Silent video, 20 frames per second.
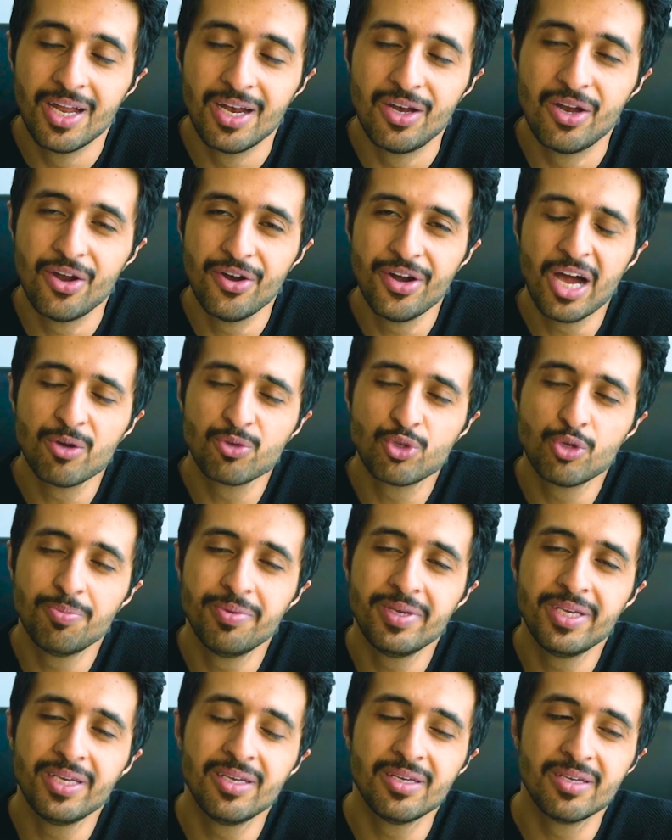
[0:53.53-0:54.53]
Learn how to
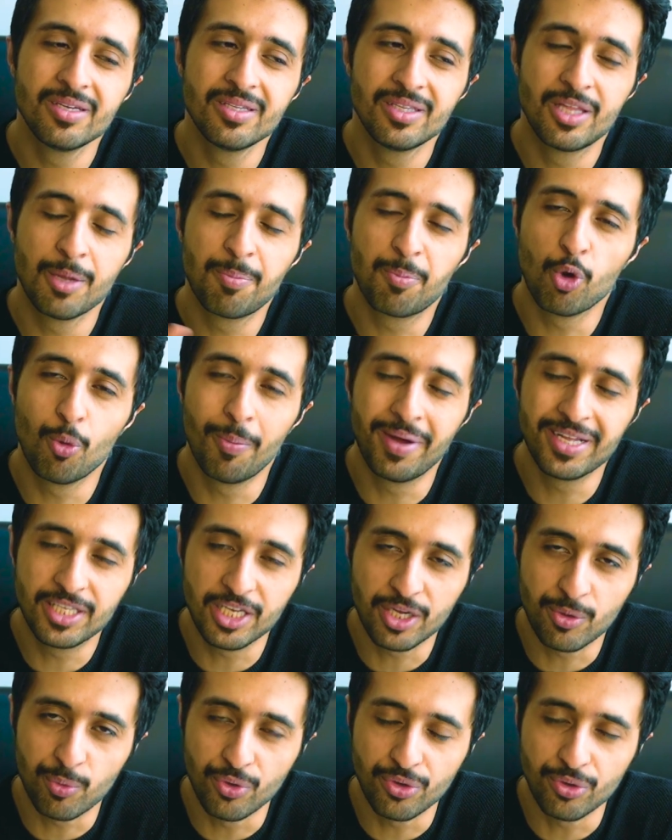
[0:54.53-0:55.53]
be
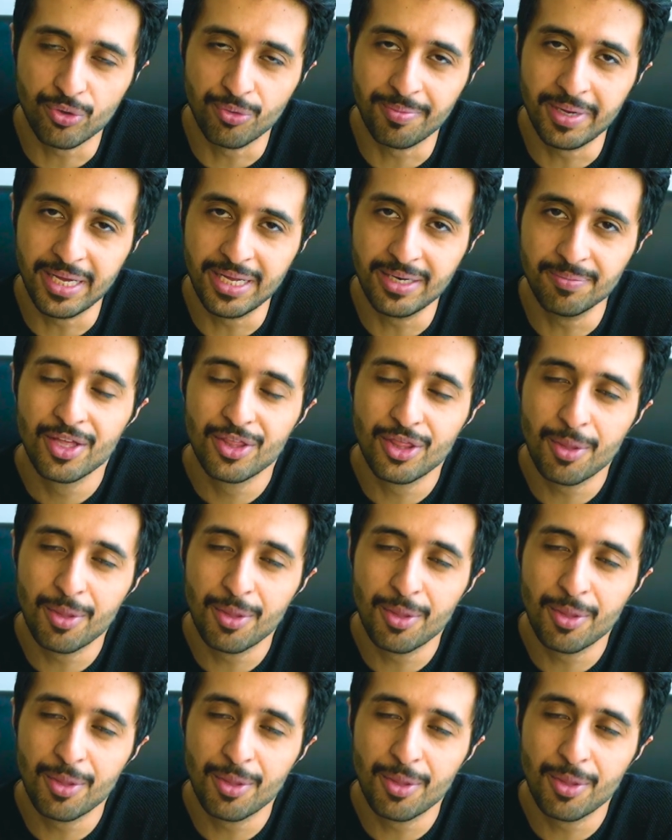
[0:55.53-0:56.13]
diplomatic with your man.